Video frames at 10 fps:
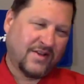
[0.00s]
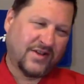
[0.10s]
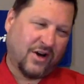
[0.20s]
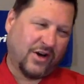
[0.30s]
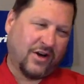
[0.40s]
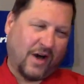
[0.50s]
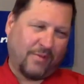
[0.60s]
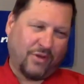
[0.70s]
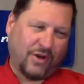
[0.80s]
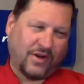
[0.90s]
So, you know,
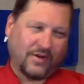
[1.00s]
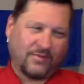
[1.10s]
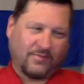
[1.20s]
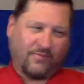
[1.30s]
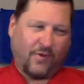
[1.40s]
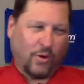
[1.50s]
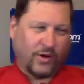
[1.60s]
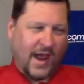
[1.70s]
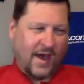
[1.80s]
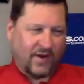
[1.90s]
I'm looking forward
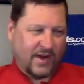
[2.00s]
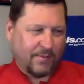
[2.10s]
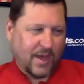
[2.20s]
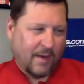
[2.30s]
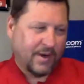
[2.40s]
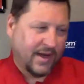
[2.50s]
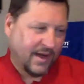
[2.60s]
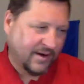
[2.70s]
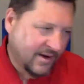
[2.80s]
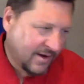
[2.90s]
to having him coming
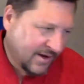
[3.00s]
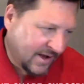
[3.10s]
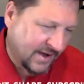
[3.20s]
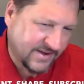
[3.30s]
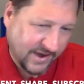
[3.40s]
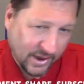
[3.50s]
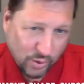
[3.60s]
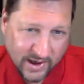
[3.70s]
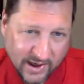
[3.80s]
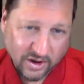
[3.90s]
in and seeing
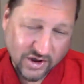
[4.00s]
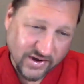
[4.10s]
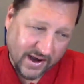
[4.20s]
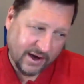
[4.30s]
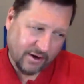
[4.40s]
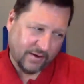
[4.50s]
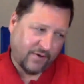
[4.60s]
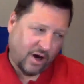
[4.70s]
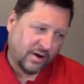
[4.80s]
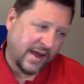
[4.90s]
what he looks like here in
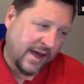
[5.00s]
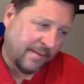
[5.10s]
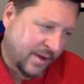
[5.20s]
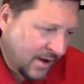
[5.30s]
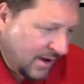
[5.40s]
fall camp.